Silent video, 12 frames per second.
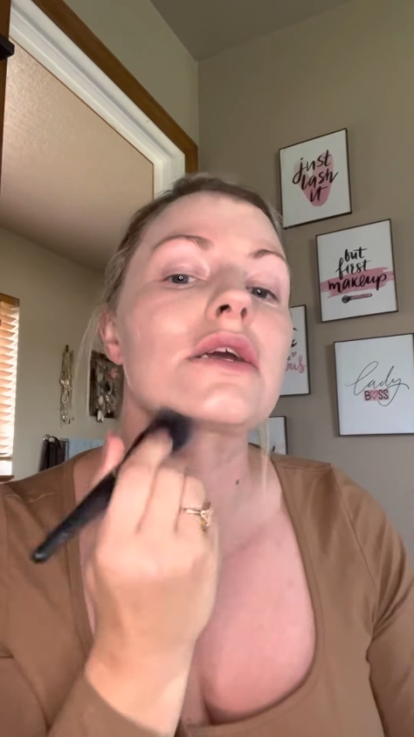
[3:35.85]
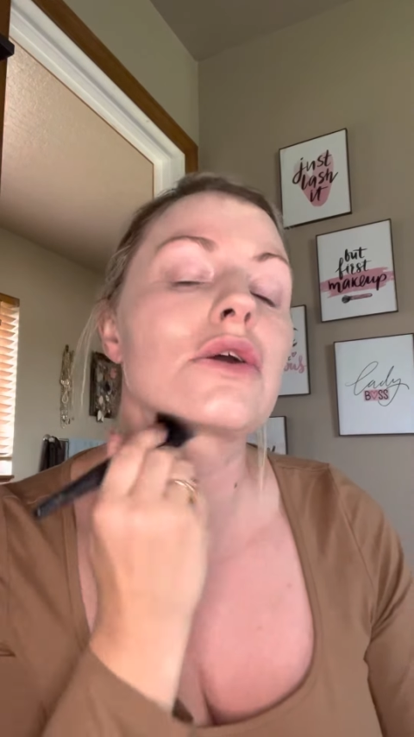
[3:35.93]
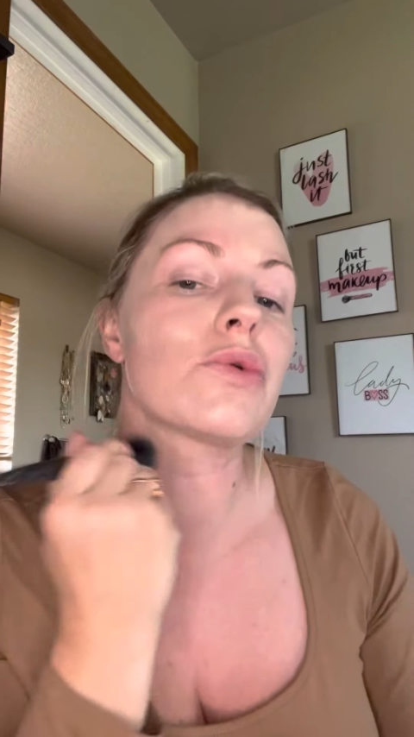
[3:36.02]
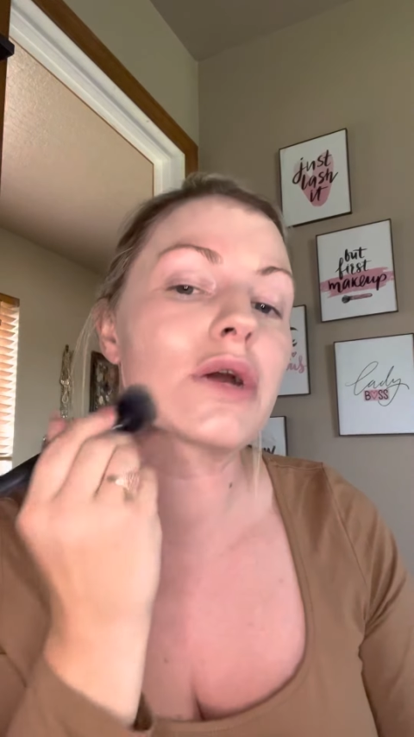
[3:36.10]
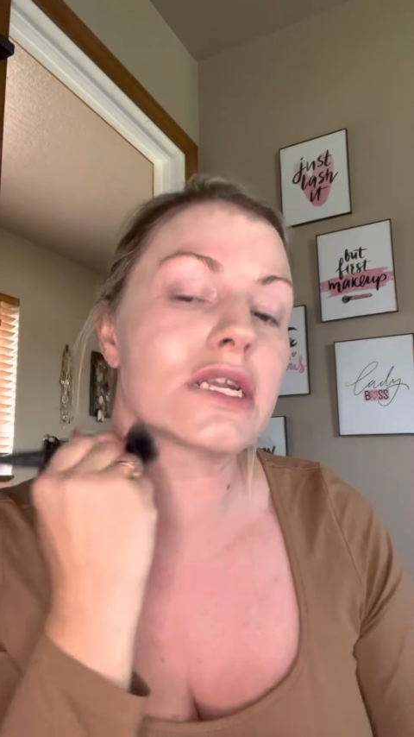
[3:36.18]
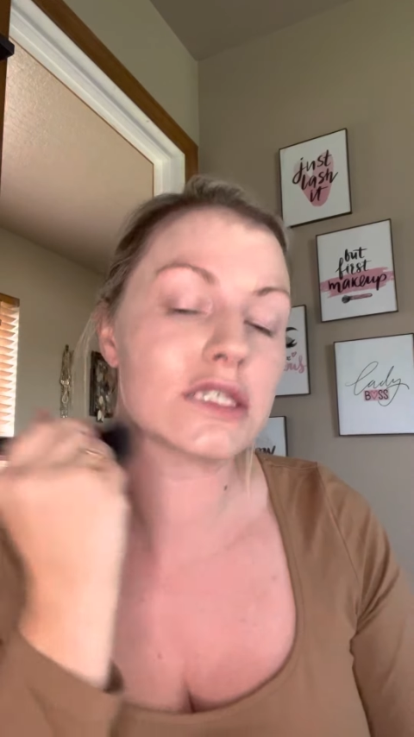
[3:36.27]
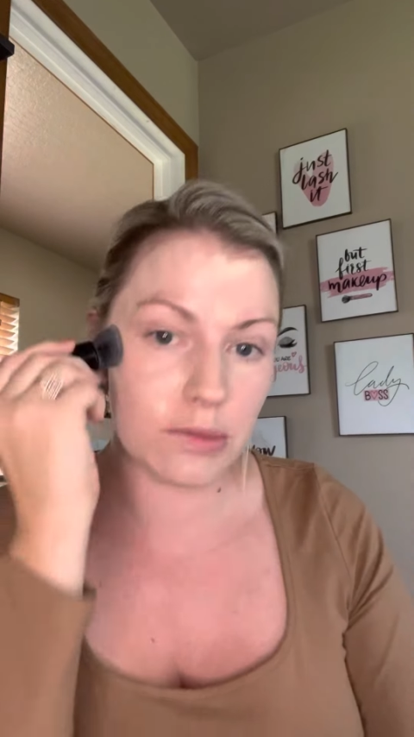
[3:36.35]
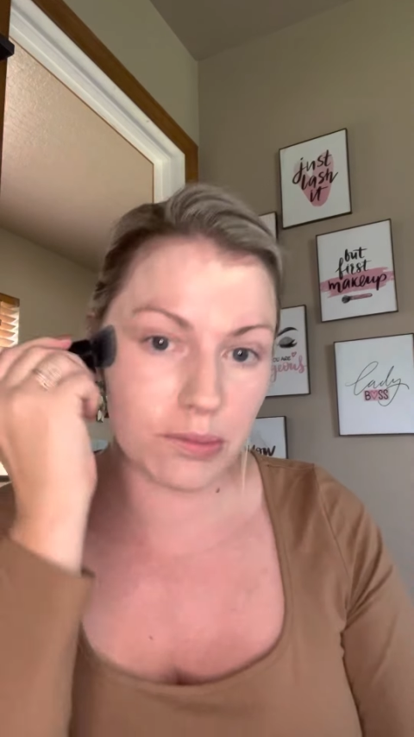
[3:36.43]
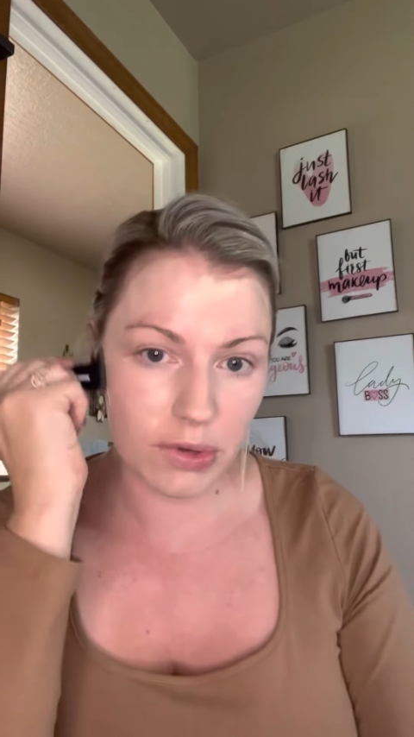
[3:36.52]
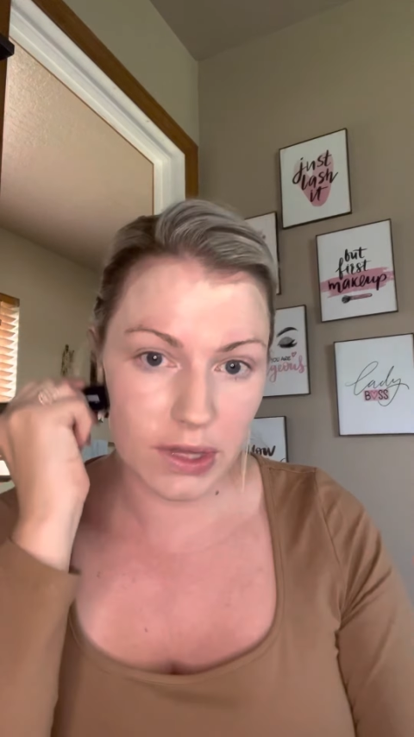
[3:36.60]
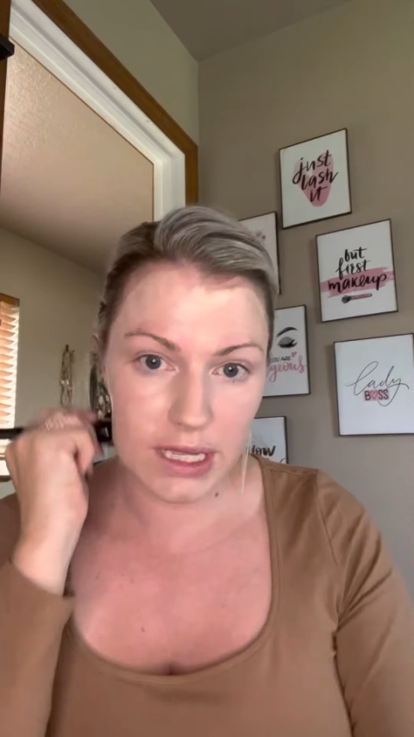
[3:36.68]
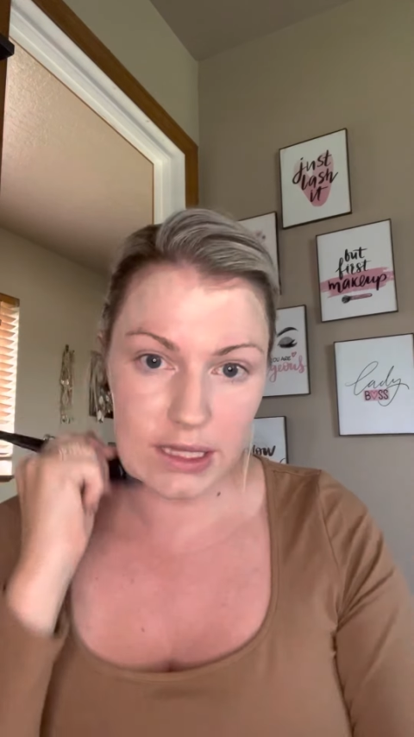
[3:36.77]
going to
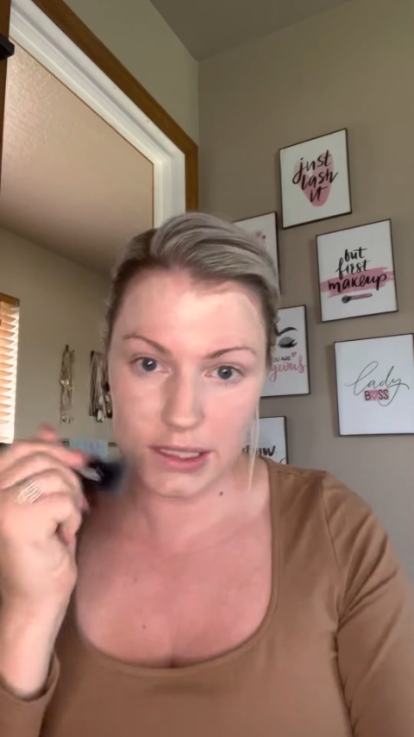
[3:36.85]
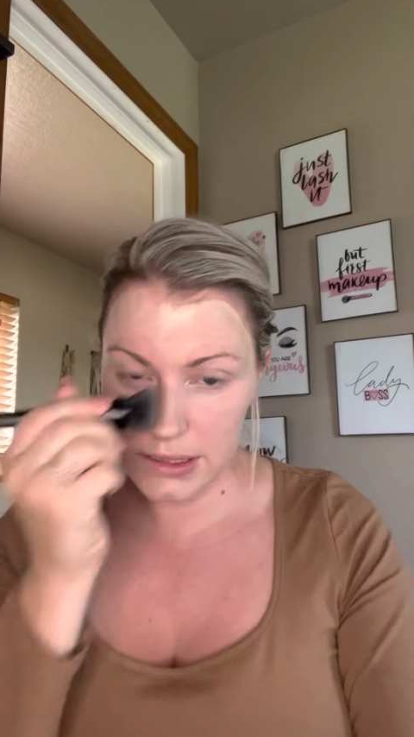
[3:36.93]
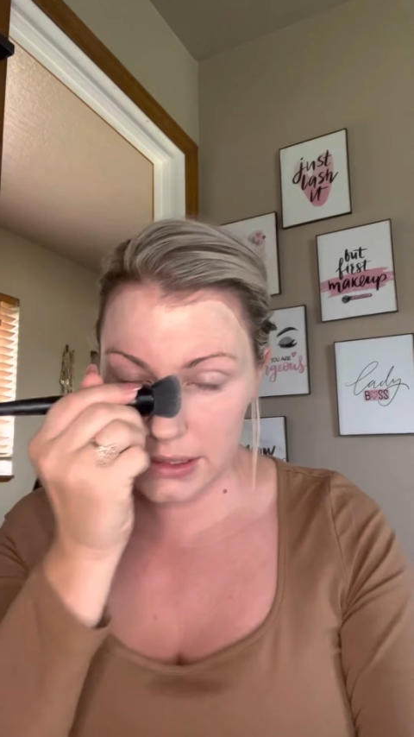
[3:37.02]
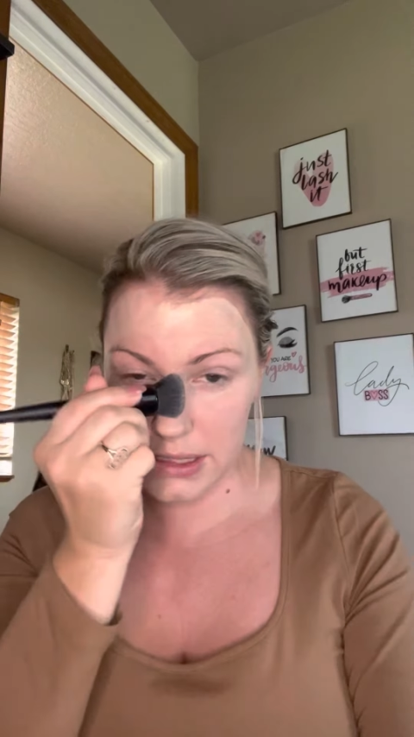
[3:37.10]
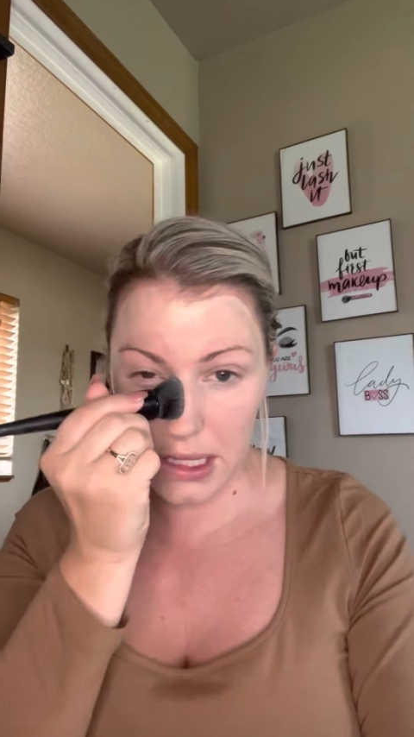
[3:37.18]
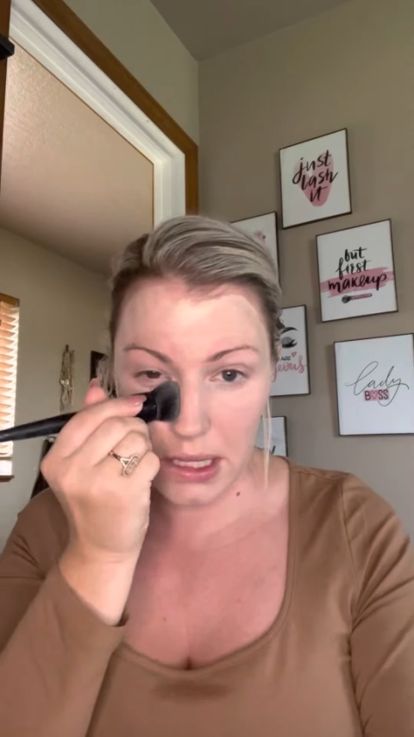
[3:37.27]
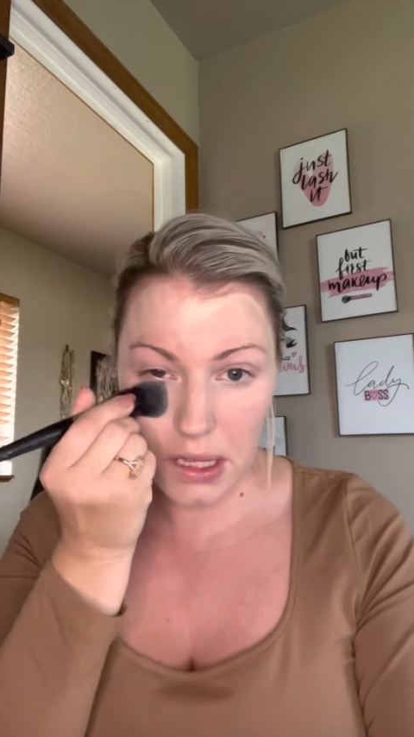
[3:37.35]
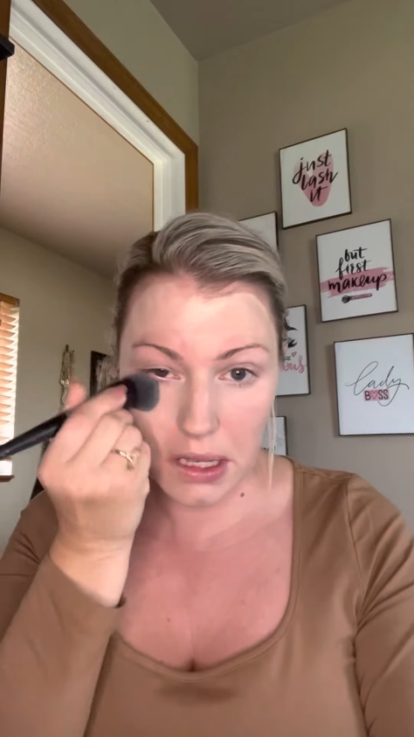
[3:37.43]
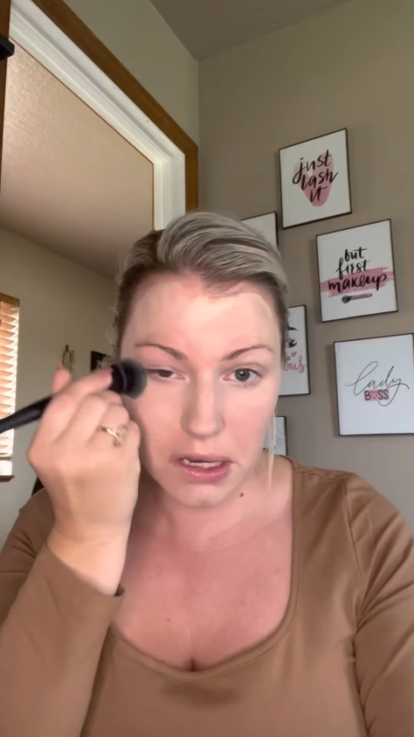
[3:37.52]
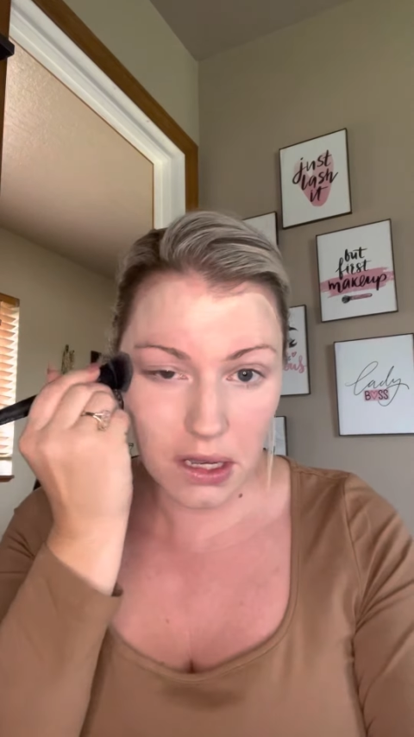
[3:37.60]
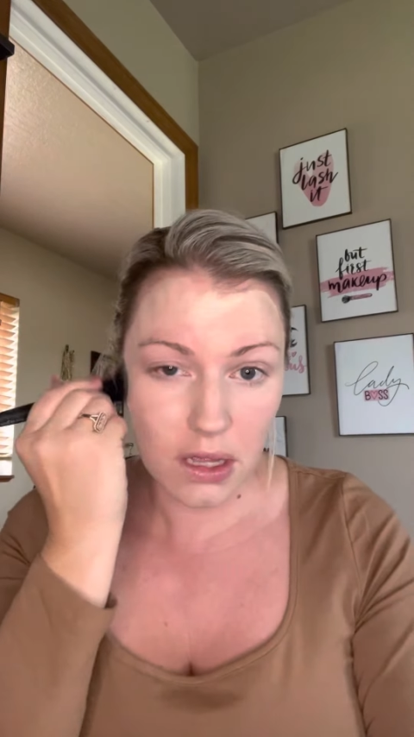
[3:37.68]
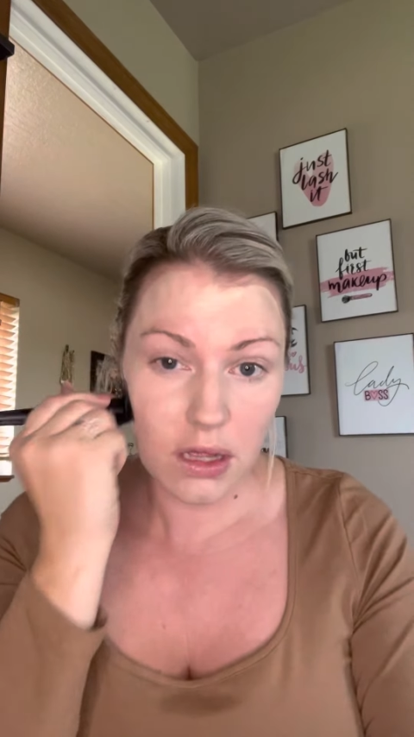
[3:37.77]
blend this
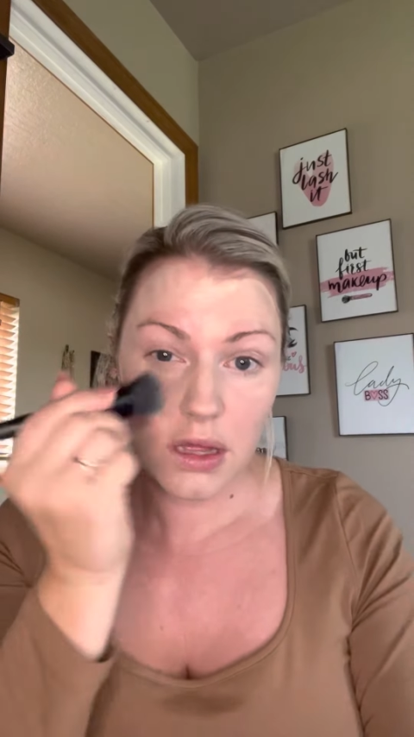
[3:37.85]
in.